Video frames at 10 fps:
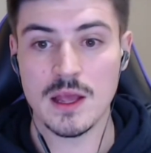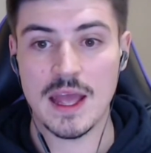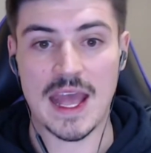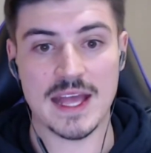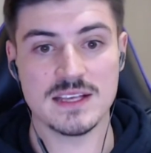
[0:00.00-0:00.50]

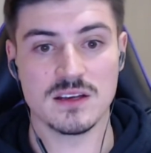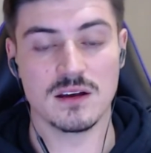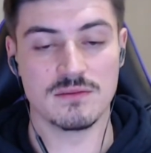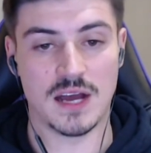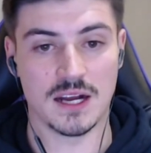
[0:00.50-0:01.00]
As
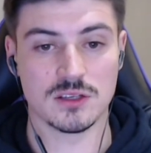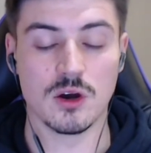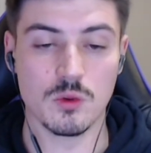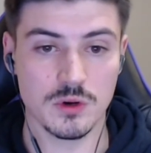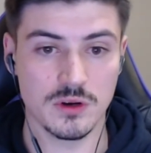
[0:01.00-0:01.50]
of
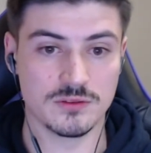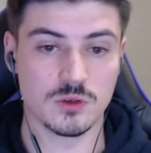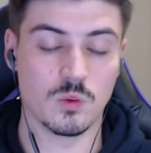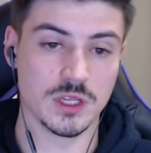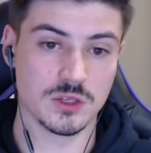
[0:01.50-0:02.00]
October of
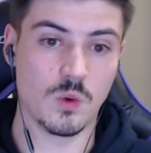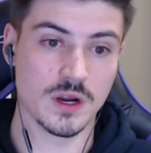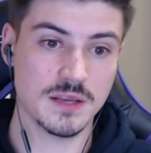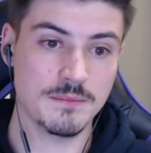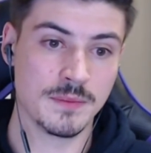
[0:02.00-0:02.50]

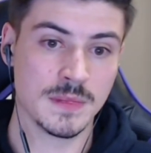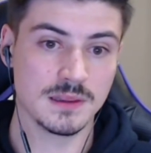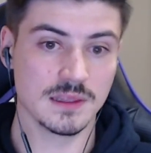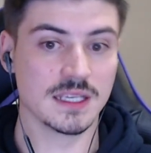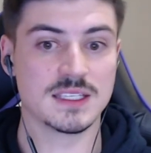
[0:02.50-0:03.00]
2020,
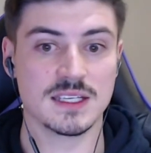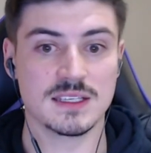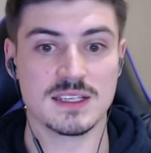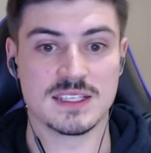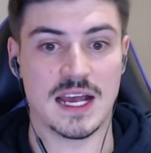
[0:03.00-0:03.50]
LinkedIn
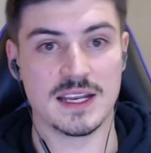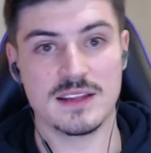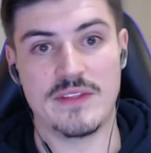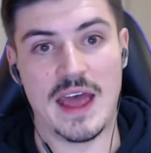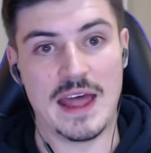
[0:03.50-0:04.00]

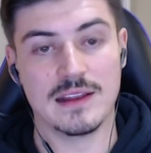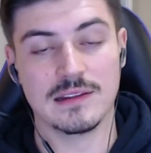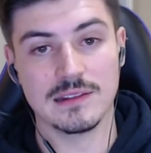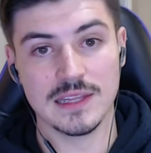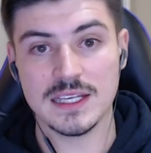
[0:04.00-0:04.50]
decided that
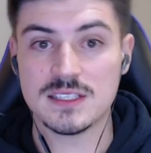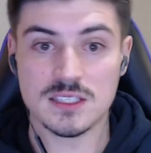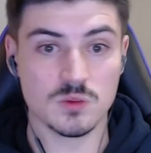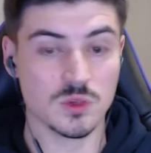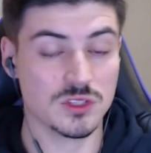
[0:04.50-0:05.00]

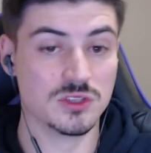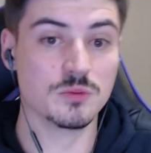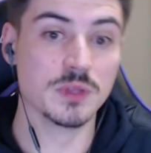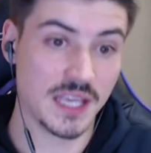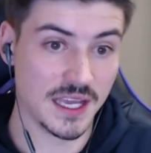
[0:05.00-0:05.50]
lists was
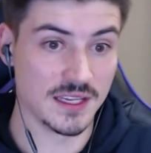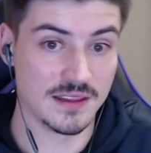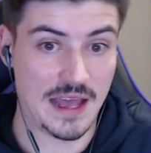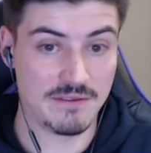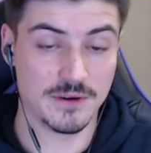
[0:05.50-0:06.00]

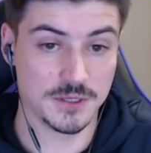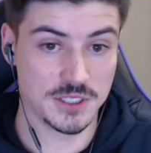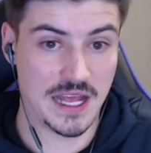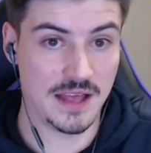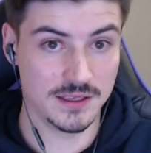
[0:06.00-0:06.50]
duplicating that
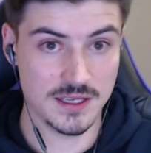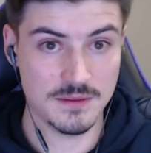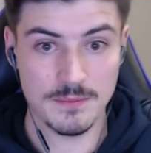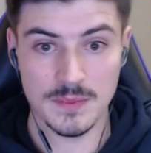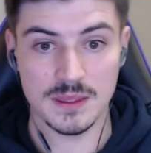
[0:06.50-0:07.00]

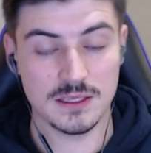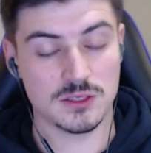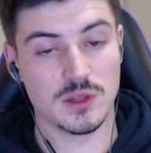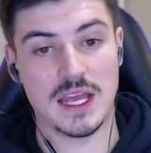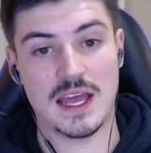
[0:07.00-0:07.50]
functionality. So
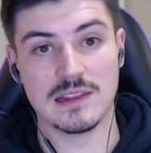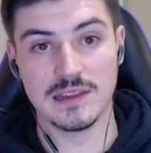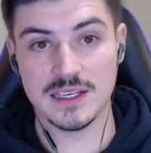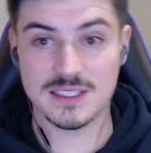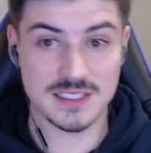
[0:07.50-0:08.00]
they had
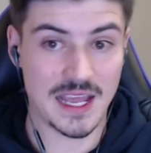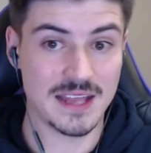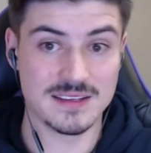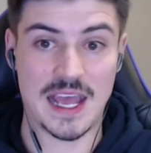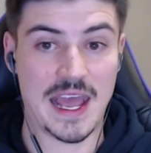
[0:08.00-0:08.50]
lists
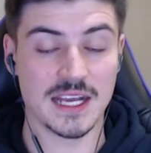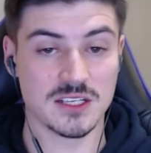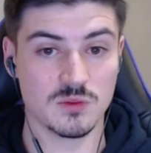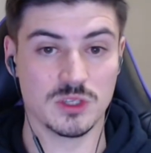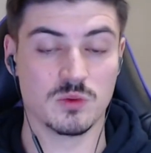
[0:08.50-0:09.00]
and
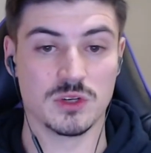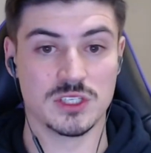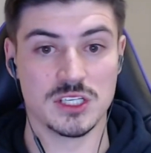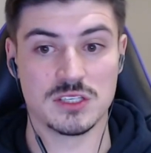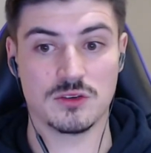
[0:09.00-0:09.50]
tags, which were
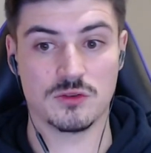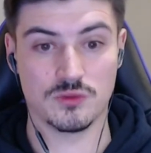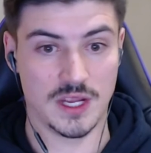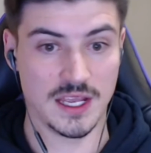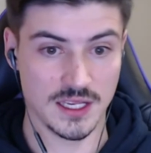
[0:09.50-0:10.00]
just
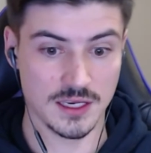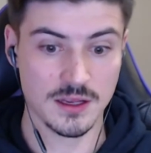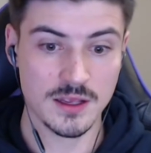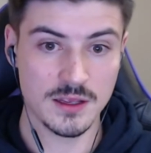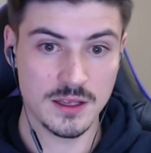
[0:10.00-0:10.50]
creating
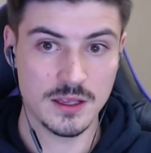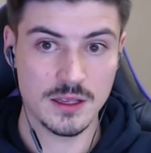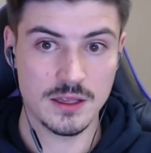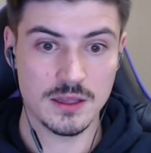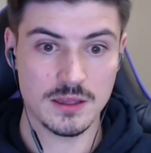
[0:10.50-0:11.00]

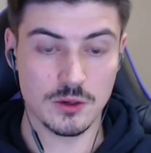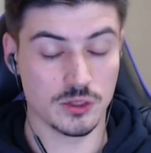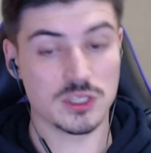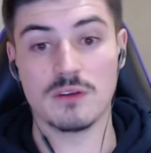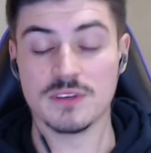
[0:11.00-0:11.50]
or
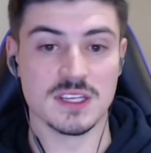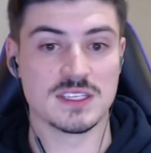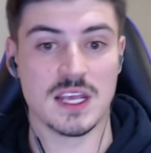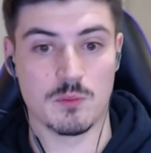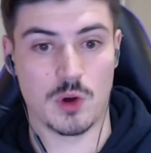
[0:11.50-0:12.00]
solving the
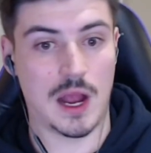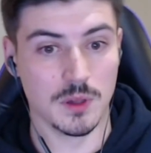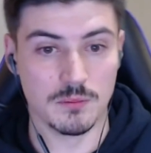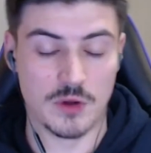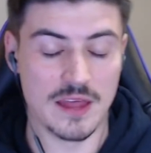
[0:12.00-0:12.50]
same
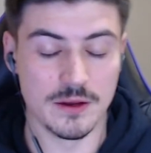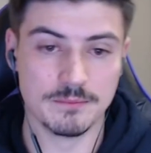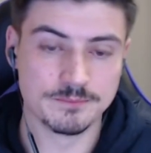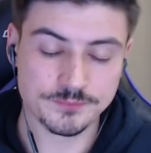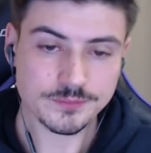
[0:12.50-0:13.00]
problem rather.
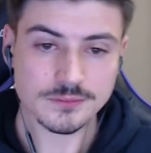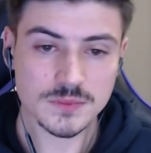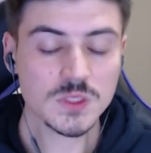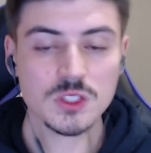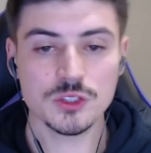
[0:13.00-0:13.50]

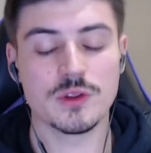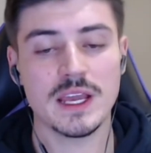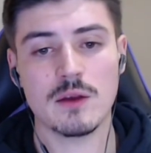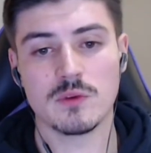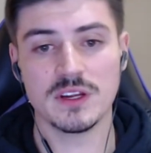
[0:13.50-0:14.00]
So they
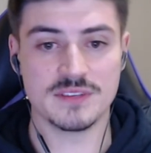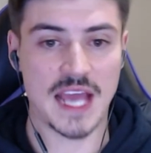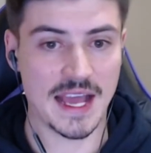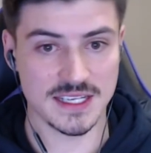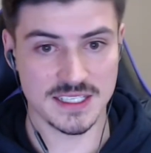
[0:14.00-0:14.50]
got rid of tags